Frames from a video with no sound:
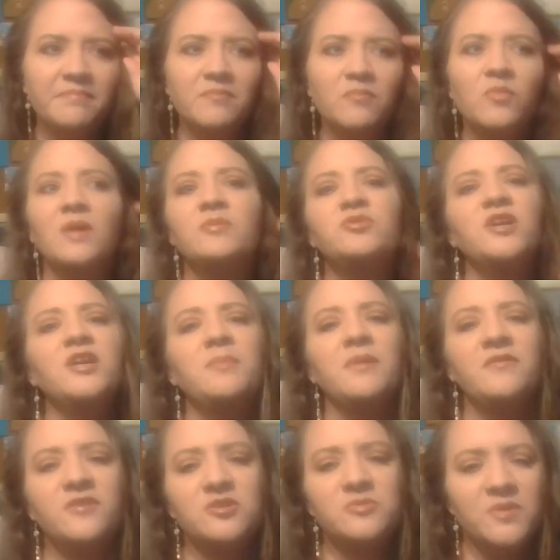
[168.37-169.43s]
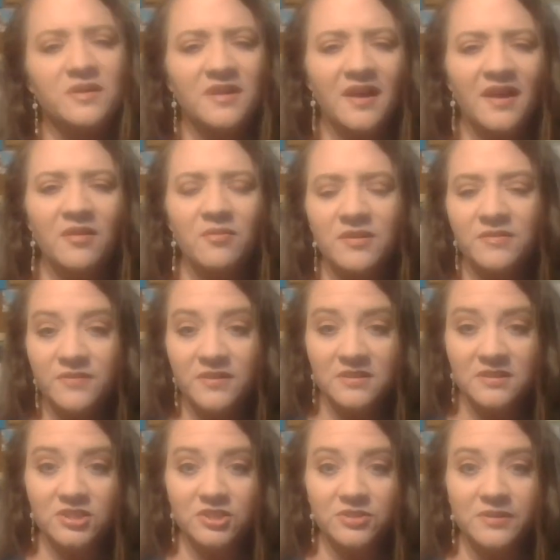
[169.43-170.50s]
when I was writing my first book, I would have
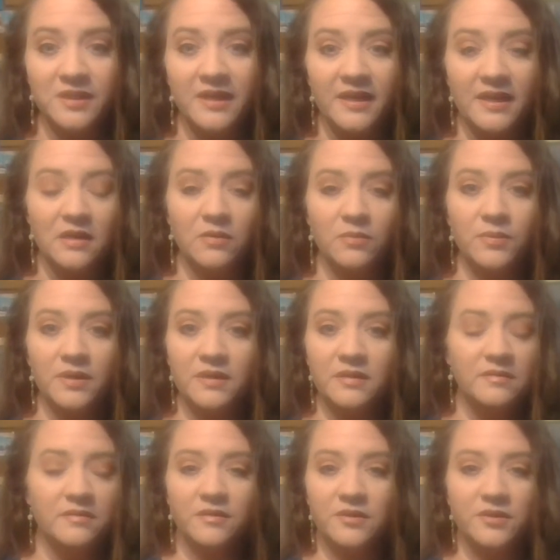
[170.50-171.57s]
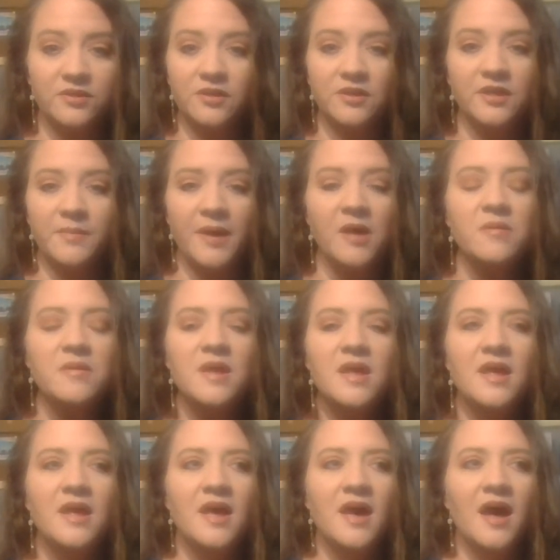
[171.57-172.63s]
looked at you like, what are you talking about?
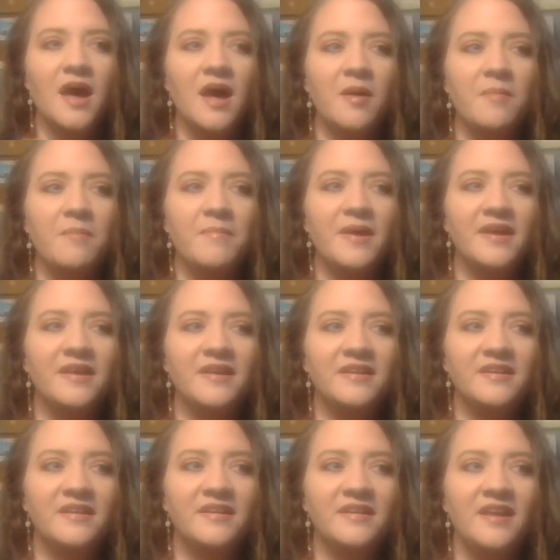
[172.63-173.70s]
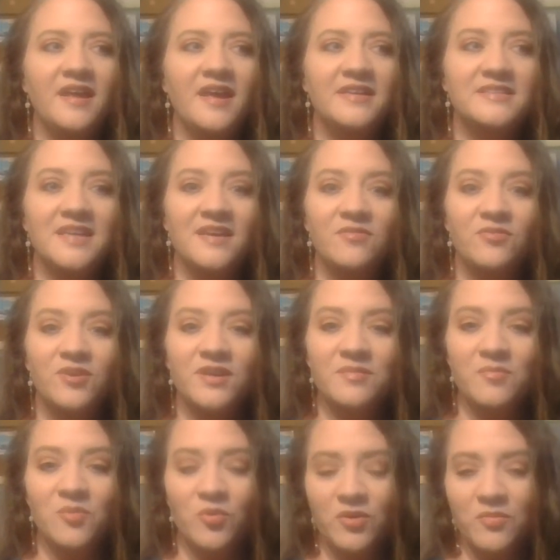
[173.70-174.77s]
And as I've
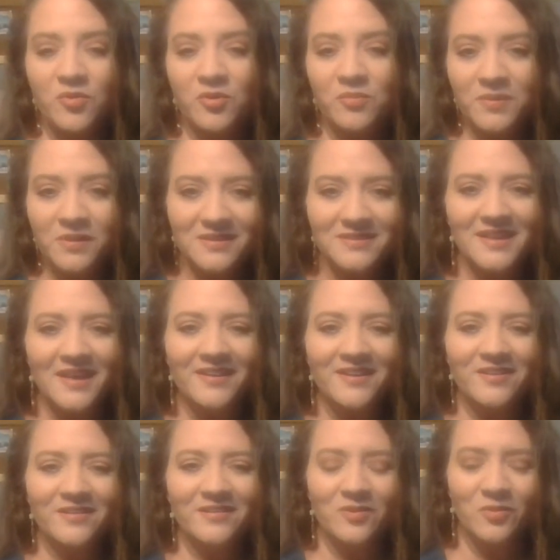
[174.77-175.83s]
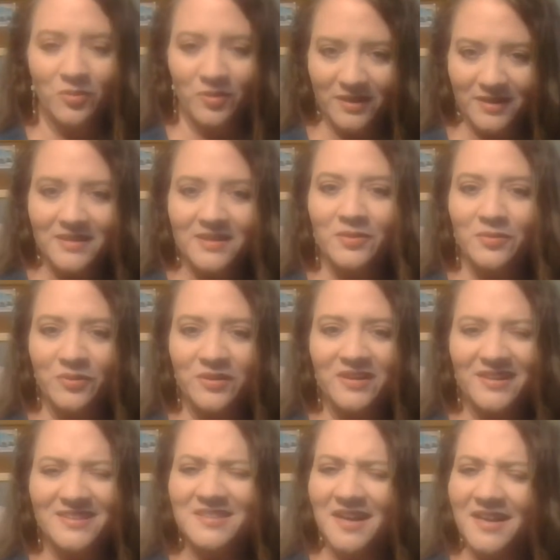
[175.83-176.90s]
written more and more books, I quickly
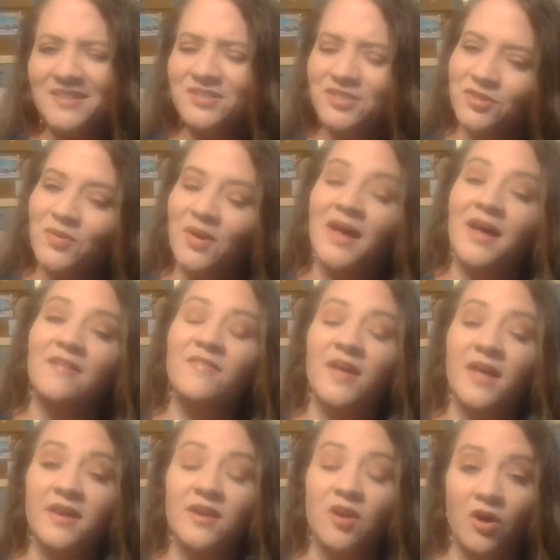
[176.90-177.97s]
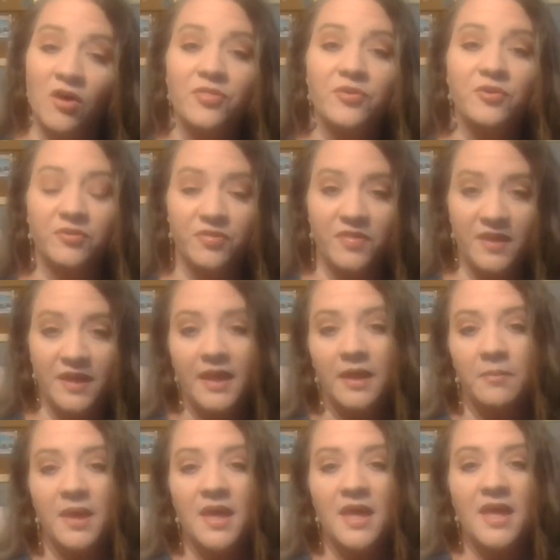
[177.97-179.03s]
realized that I do have an author
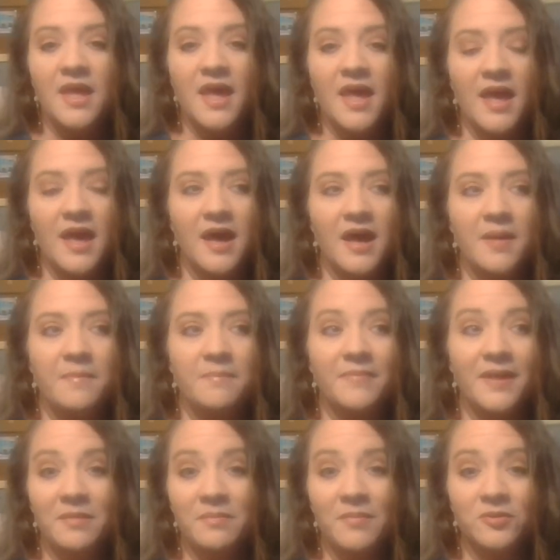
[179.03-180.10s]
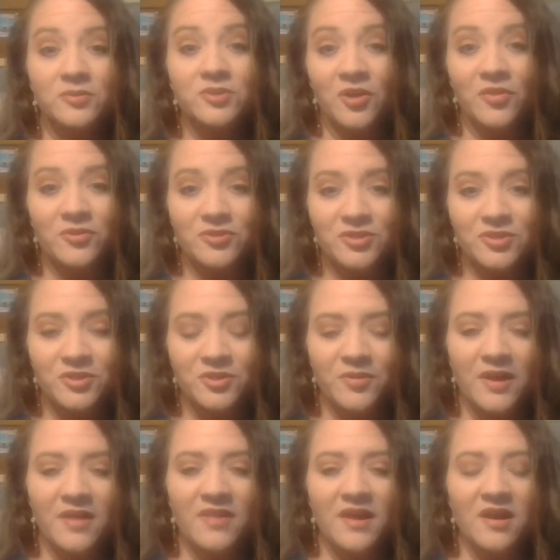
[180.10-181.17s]
theme, and most authors do.
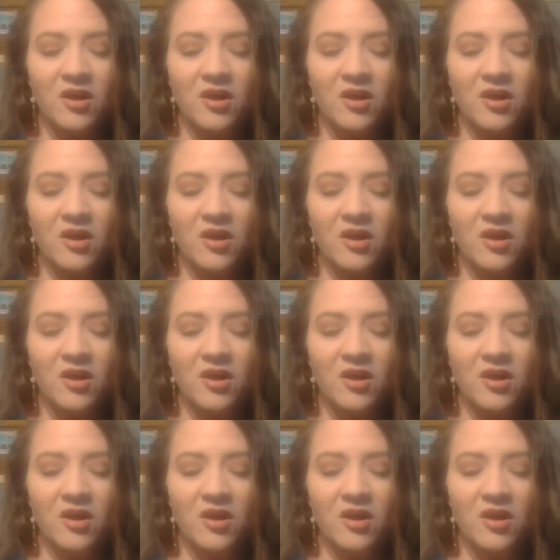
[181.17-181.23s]
And that